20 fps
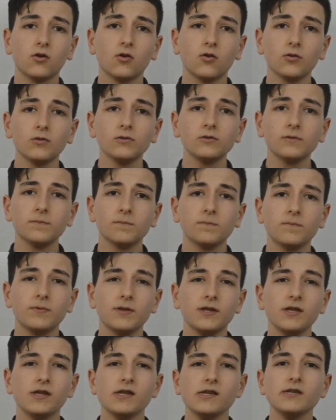called
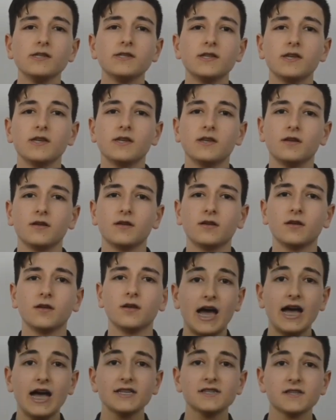PET.
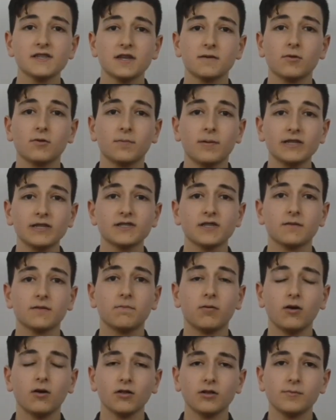As a
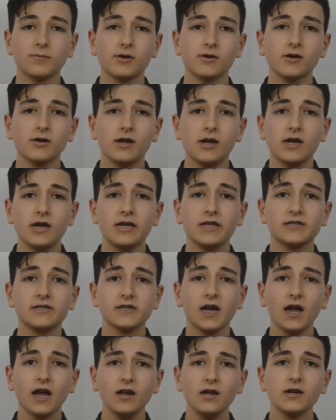thermoplastic polymer,
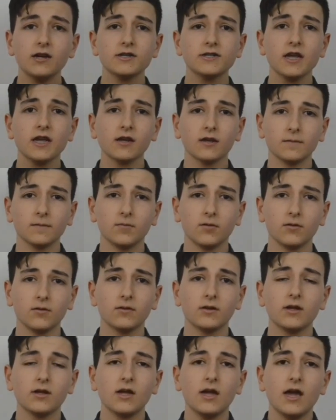it's highly recyclable,
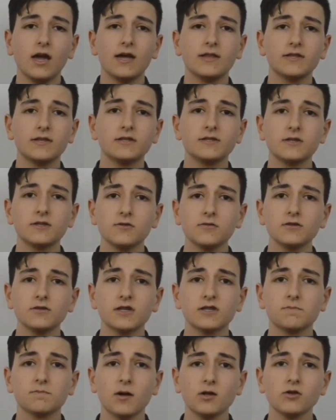and it's used
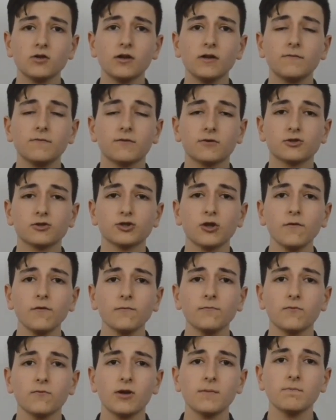especially for
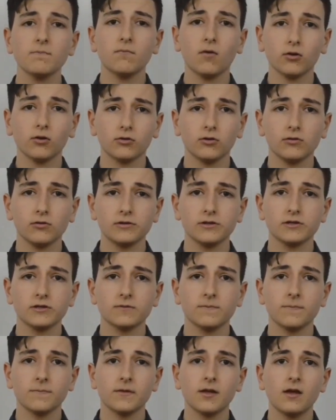soft drink
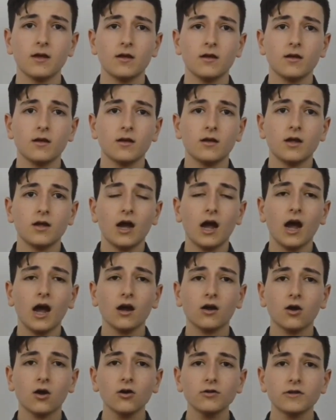bottles.
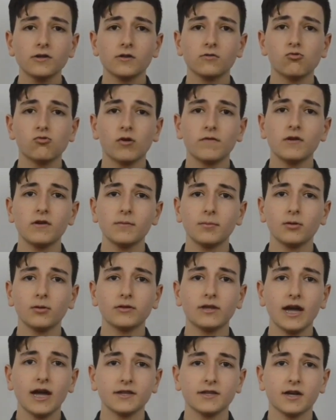According to
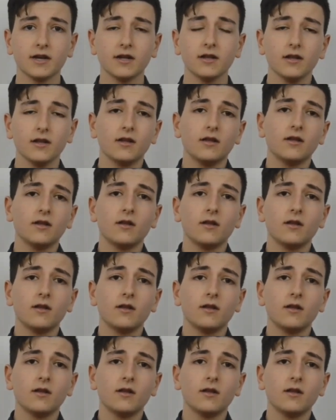available data,